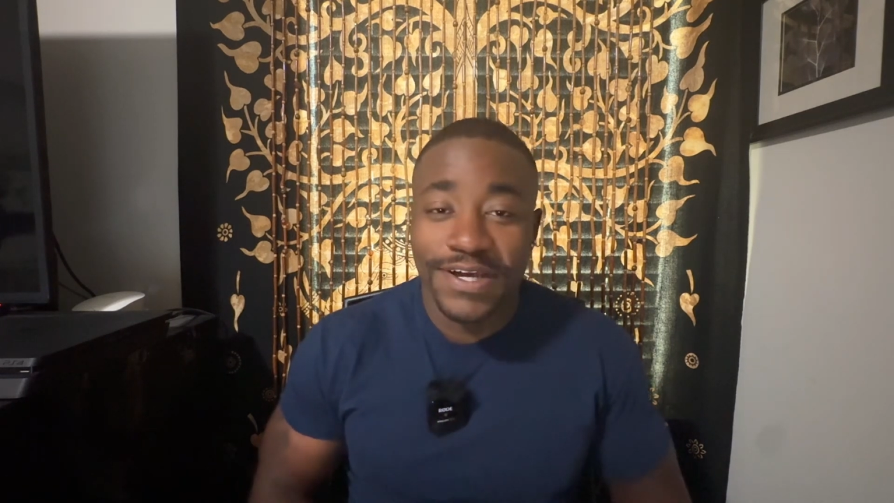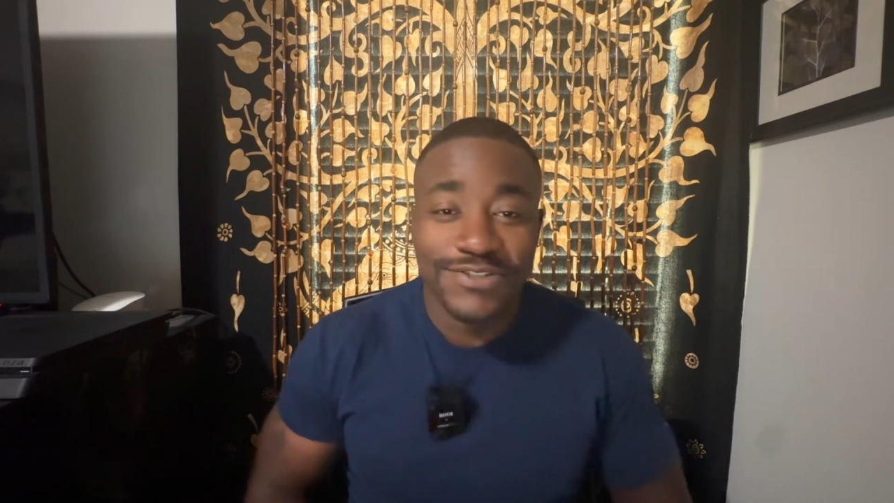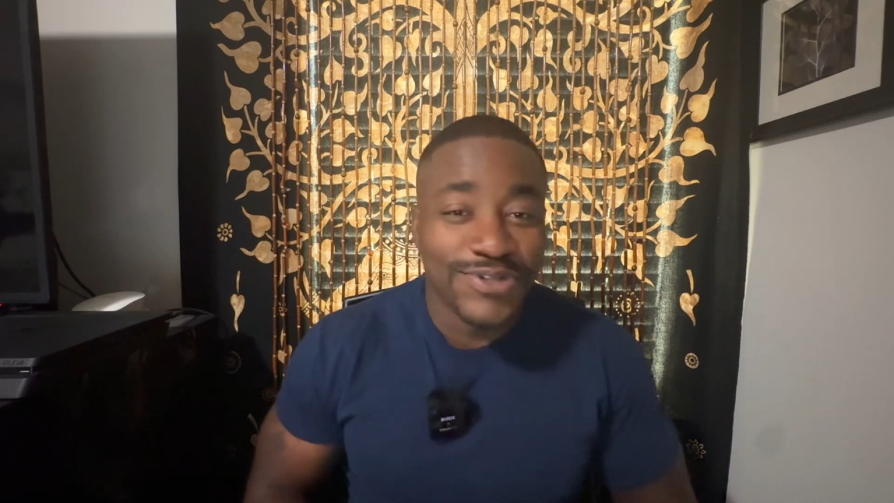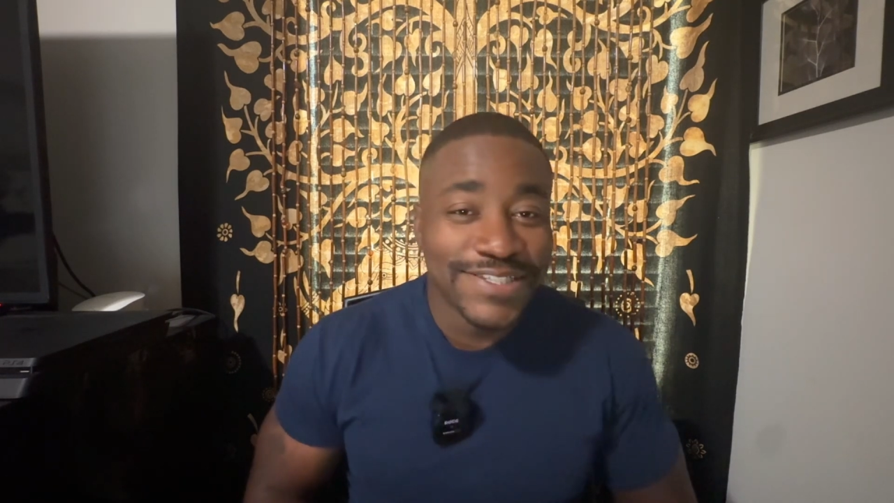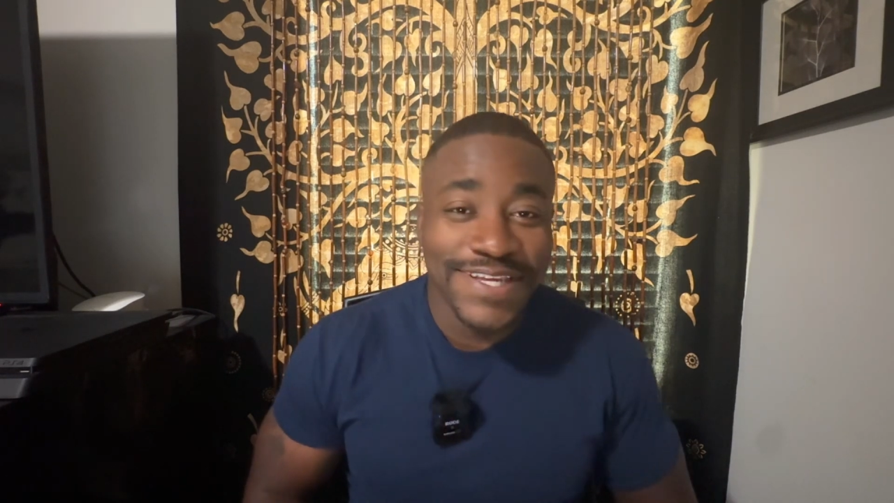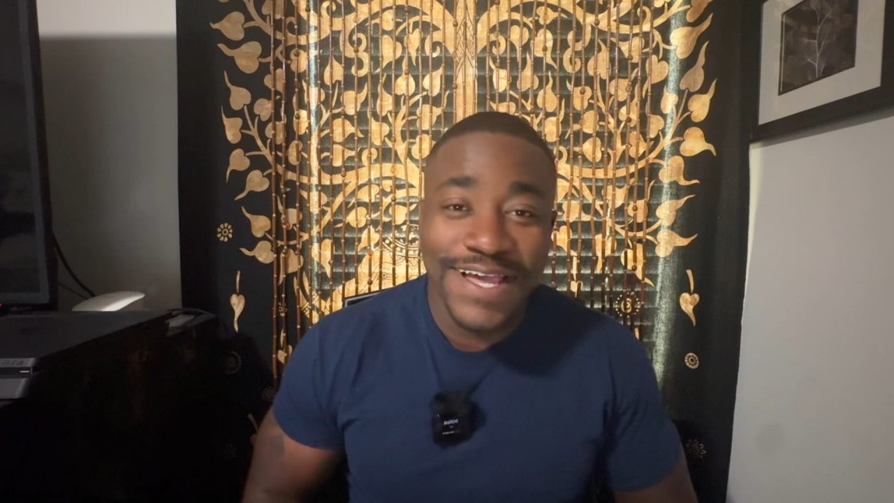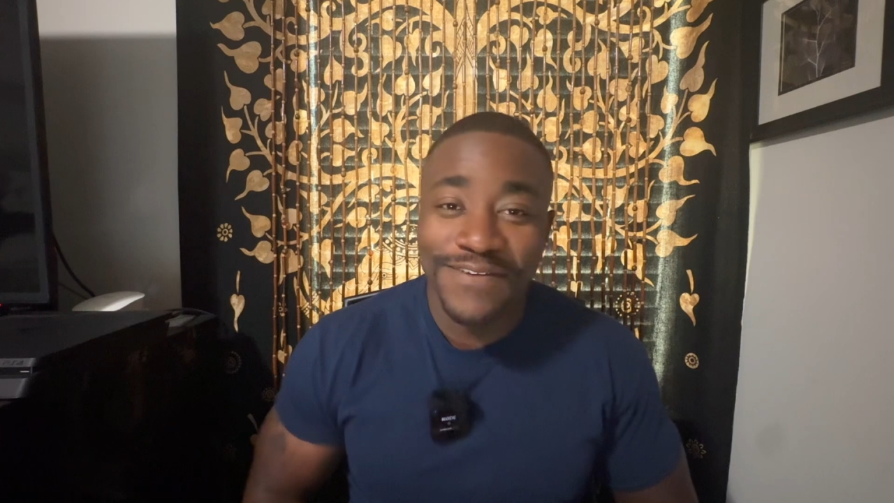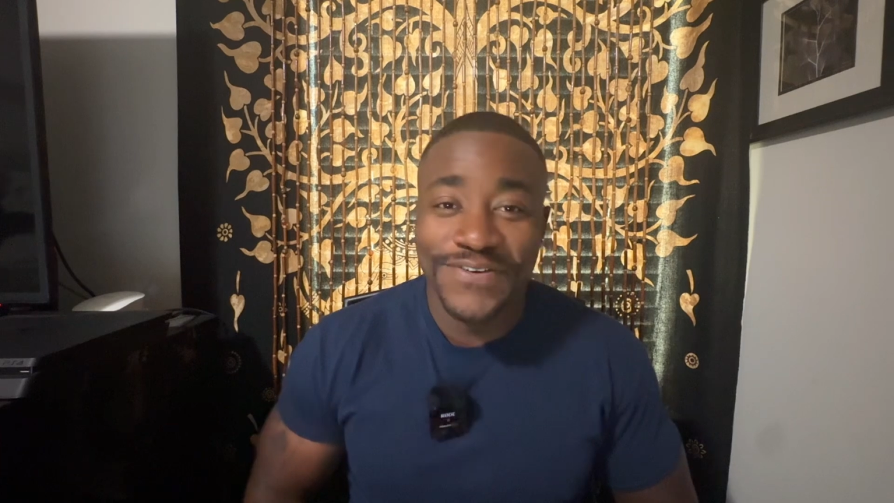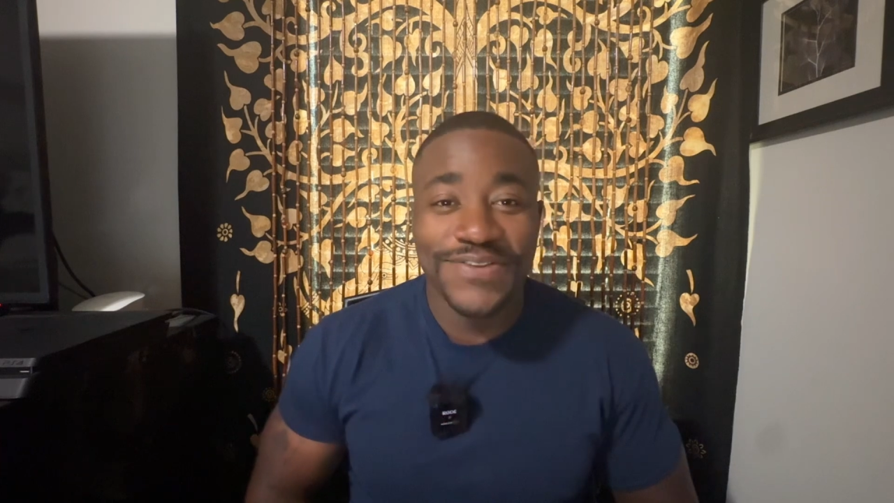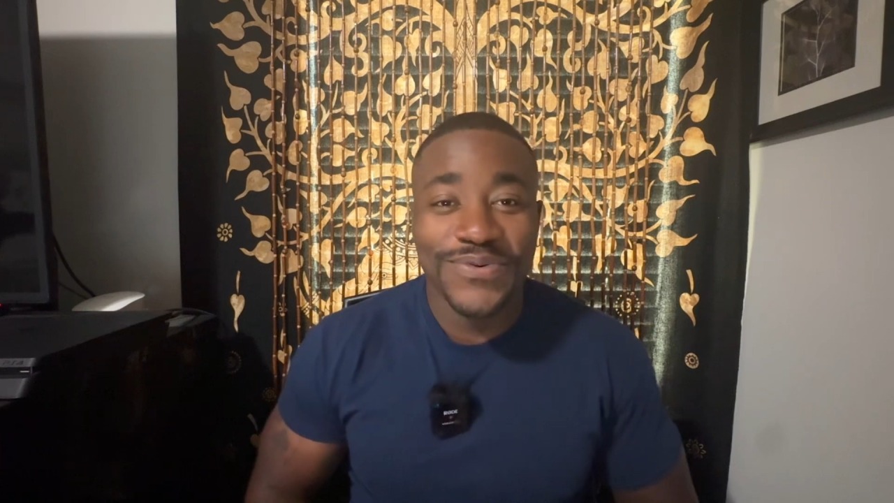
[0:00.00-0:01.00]
address the
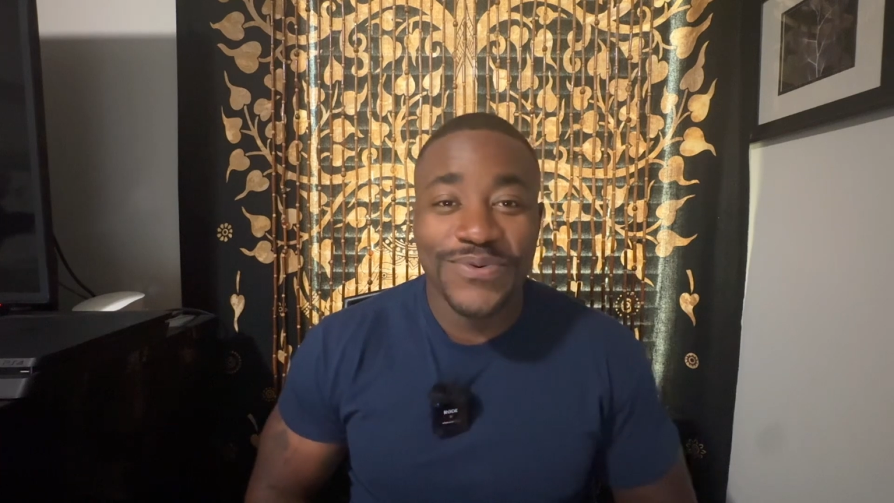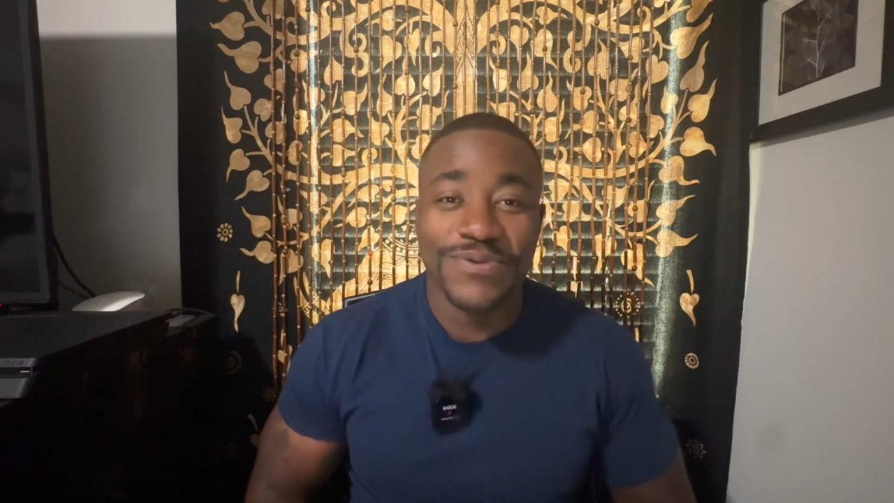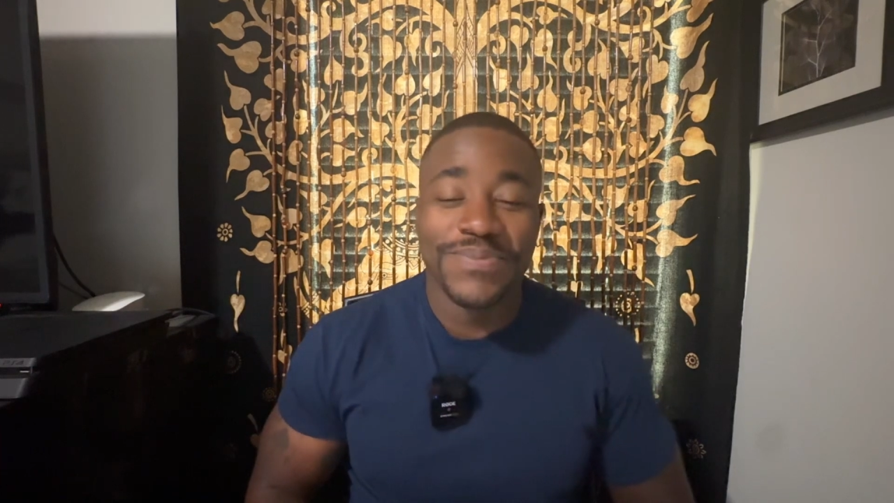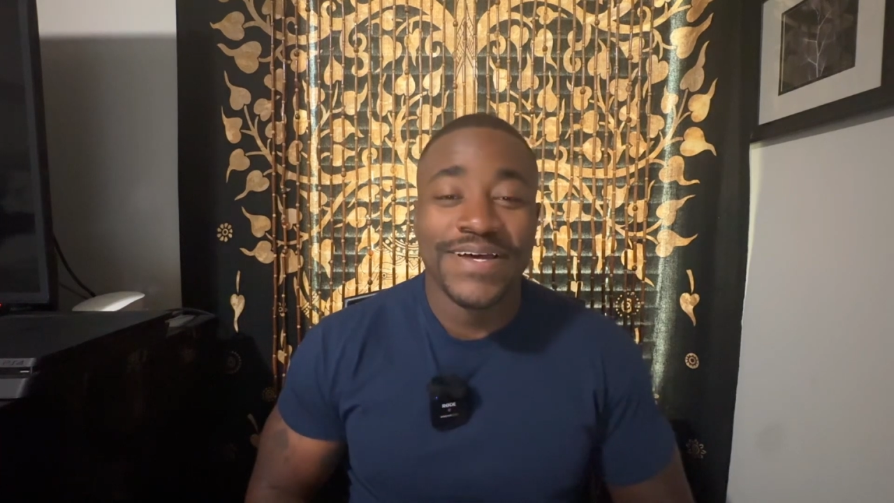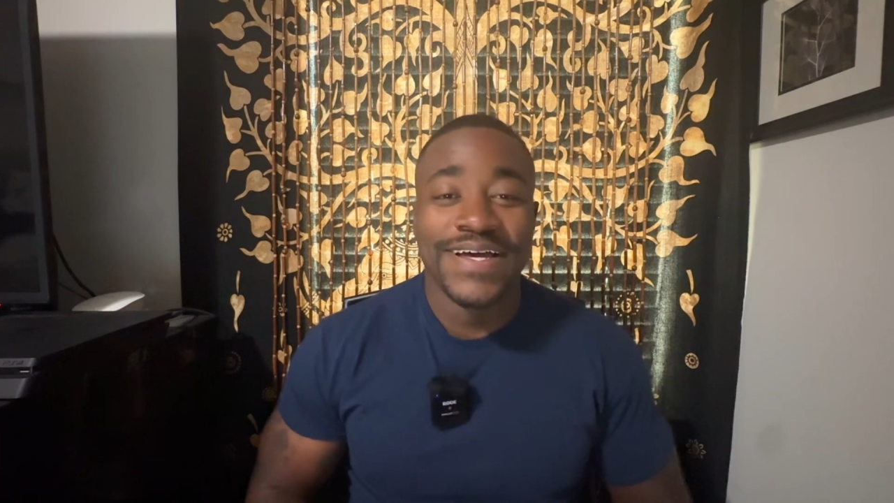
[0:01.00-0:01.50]
elephant in the room.